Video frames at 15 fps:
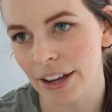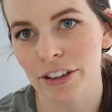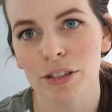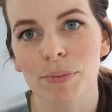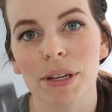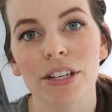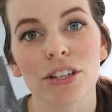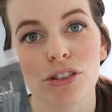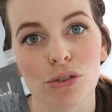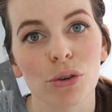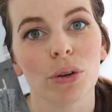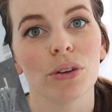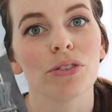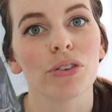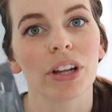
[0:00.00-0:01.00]
tells me to
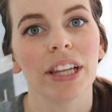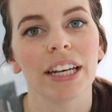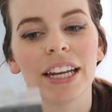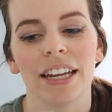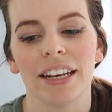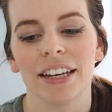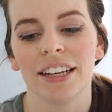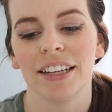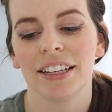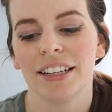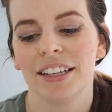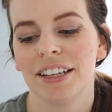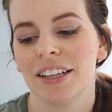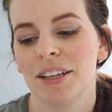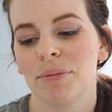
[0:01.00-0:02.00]
dr drill it in,
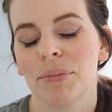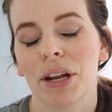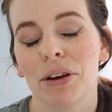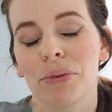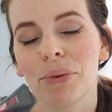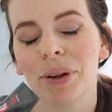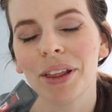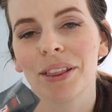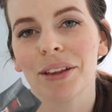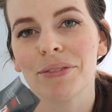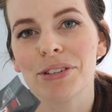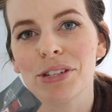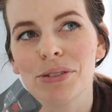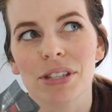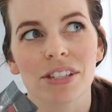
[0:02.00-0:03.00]
but I'd really love
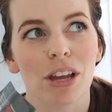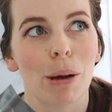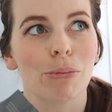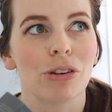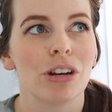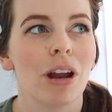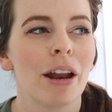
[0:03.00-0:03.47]
to use this option.